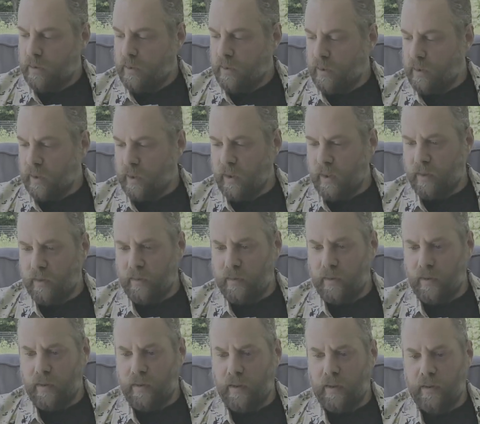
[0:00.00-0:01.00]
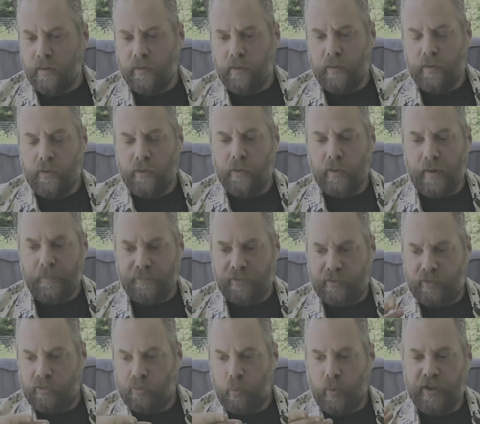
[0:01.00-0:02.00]
And so I've
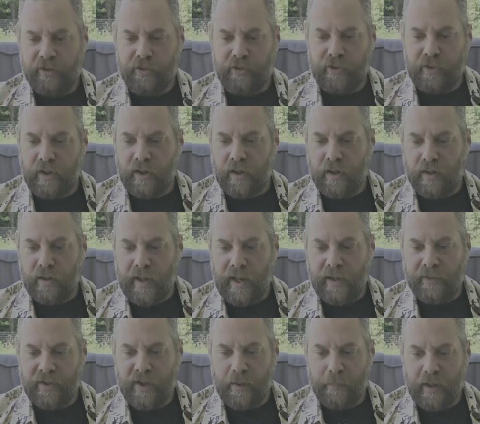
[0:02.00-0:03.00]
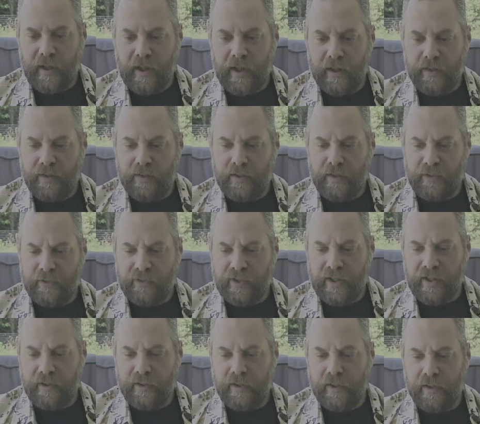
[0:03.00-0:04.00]
switched. Last time I had this
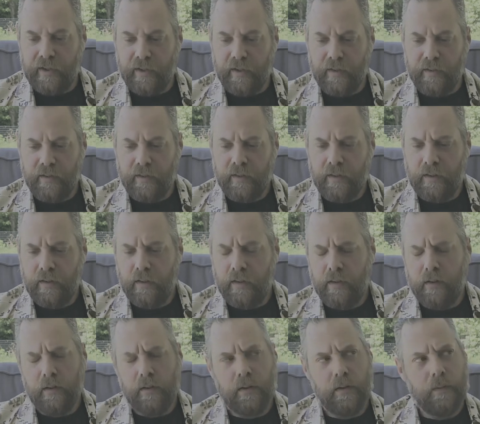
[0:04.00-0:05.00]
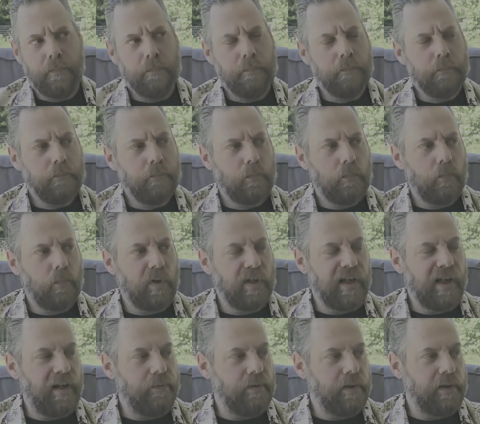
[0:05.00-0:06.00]
out here, what I
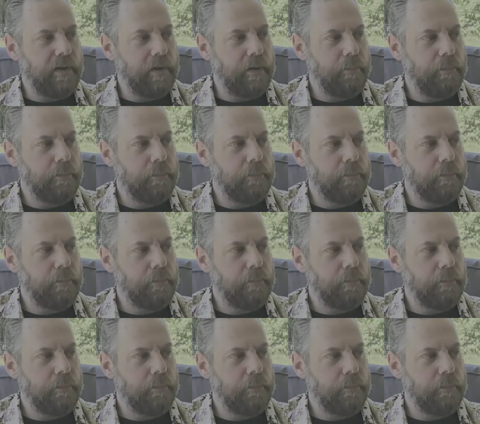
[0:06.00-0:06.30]
have on here,